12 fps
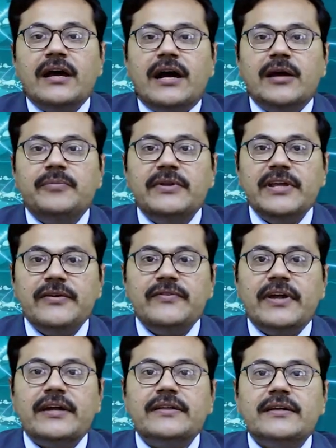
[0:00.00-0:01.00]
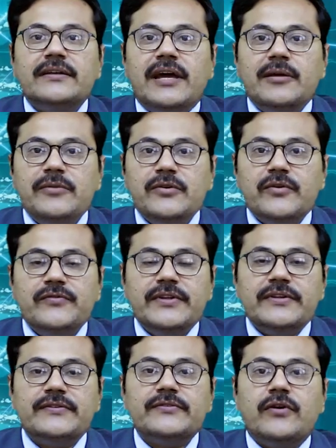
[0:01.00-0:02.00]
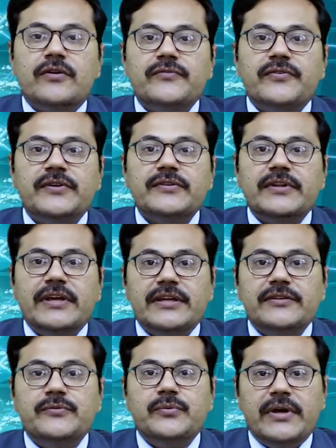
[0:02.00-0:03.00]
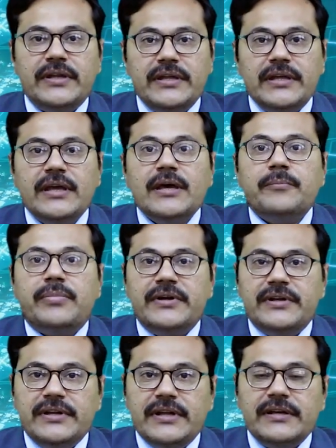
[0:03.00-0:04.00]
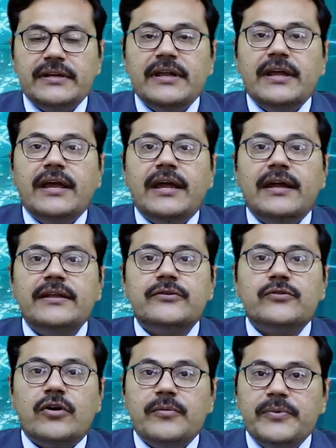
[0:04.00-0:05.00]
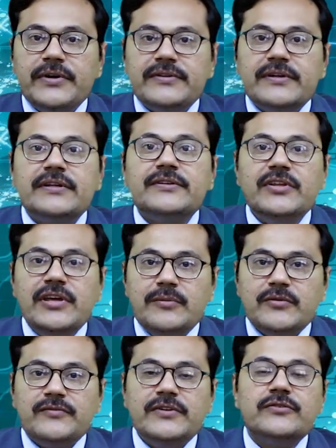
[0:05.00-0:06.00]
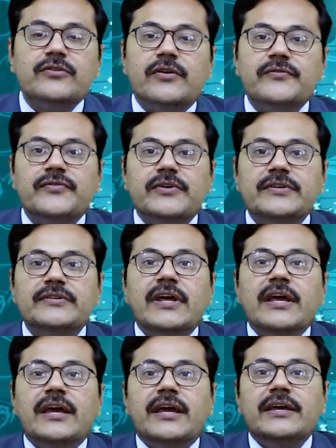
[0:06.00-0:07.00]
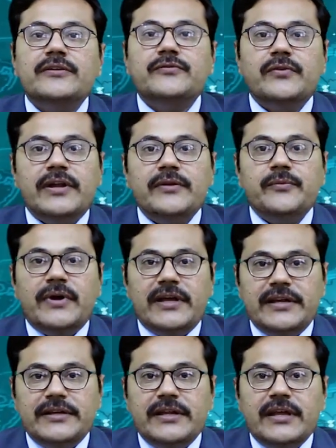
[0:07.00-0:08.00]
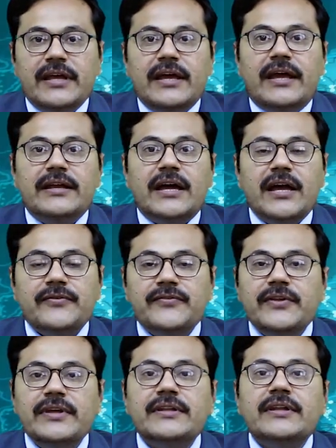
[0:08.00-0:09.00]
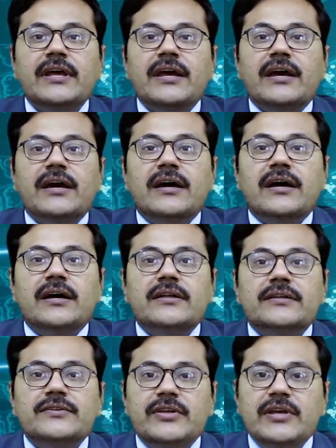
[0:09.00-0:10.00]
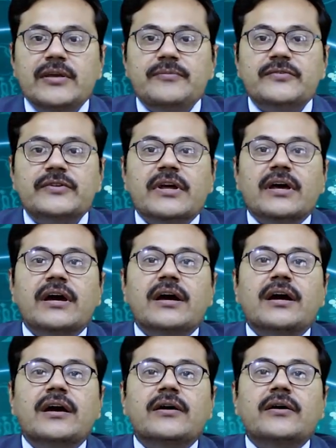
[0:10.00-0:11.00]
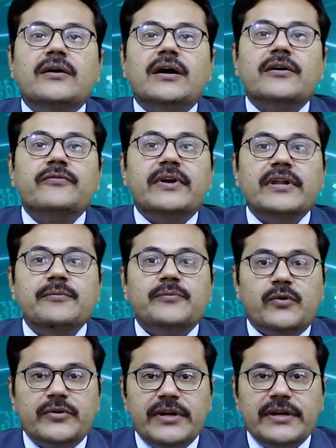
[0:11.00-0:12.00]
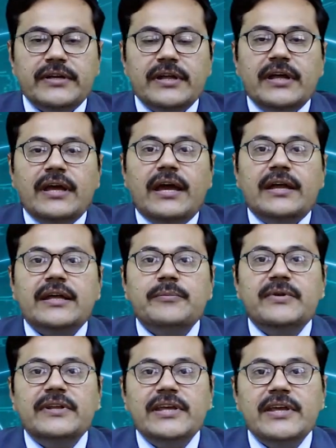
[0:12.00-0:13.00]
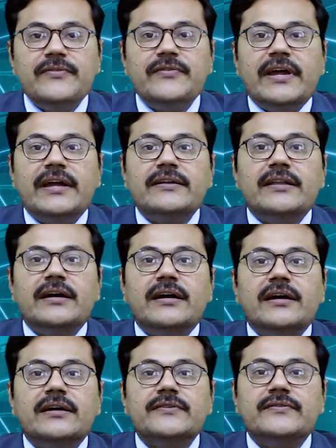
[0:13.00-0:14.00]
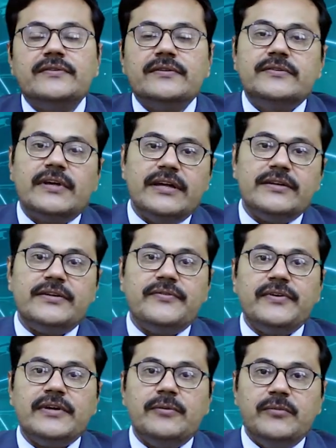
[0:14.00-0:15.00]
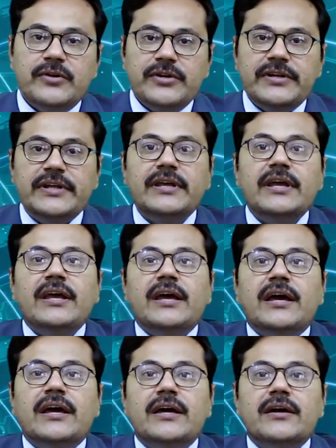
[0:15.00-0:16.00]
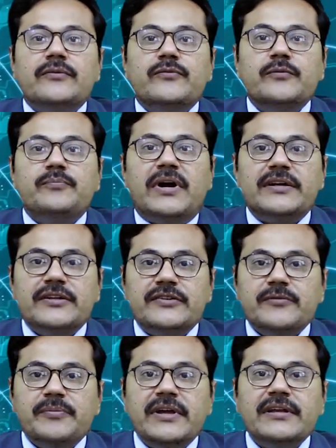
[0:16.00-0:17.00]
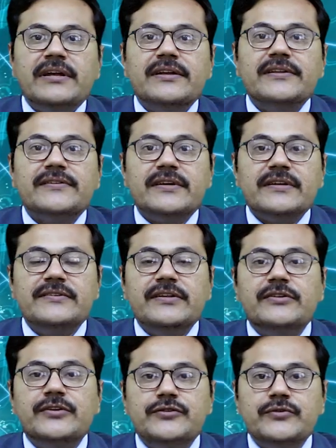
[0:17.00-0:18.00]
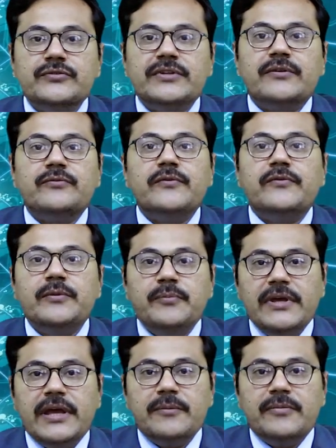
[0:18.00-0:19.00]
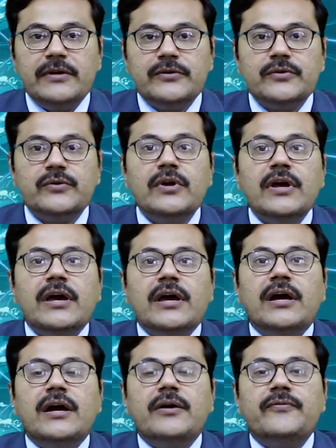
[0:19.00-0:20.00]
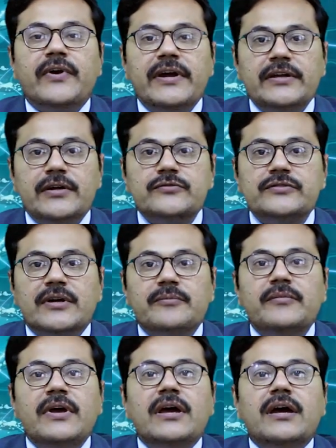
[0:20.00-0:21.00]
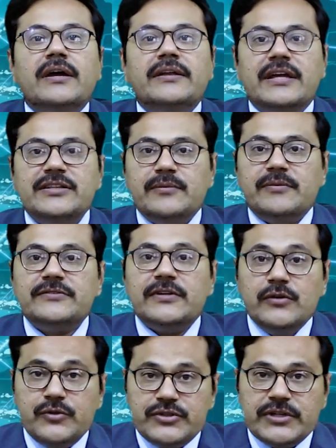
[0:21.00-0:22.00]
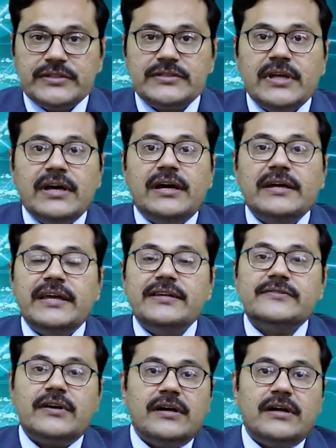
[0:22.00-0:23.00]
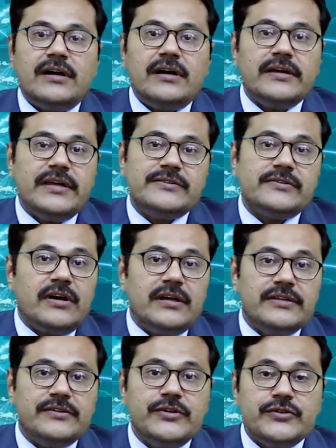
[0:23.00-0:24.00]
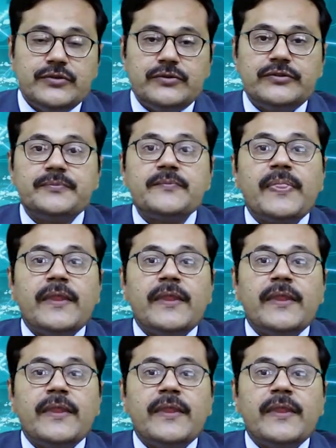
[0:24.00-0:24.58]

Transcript: I believe that the timing of this conference is very pertinent and the topics and the themes of this conference is very valid and I have seen uh, the themes uh, are very important and I believe that the scientific community uh, would participate and discuss these issues and we would be able to uh, find out some uh, tangible solutions against all, uh, against all these issues.